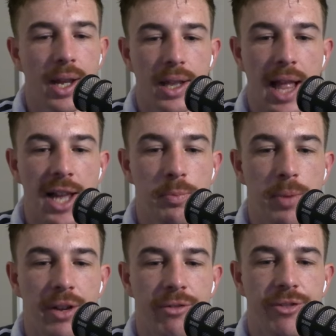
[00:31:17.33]
Last
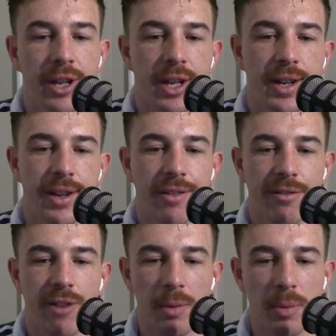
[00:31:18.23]
bit of
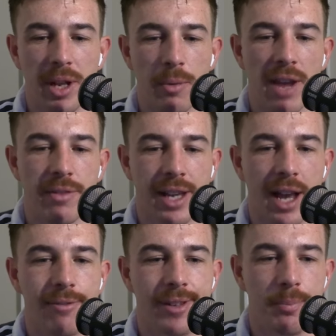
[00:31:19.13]
rugby that we haven't
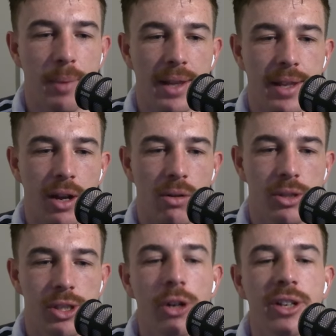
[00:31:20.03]
covered, but the old
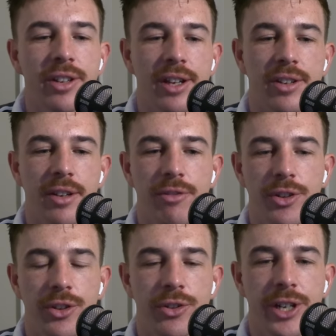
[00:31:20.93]
Johnny Sexton
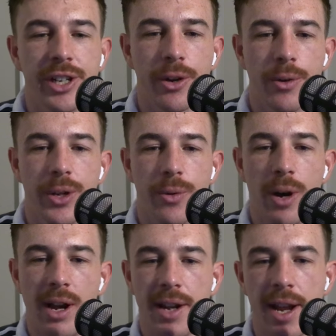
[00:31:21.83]
versus Rieko
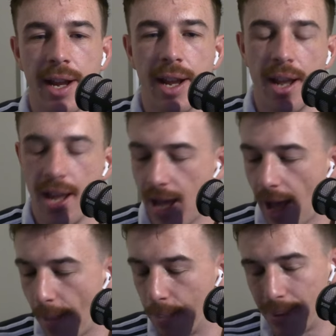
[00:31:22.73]
Ioane
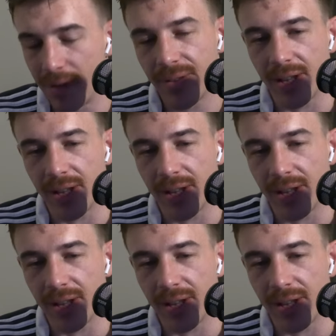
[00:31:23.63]
um, mm.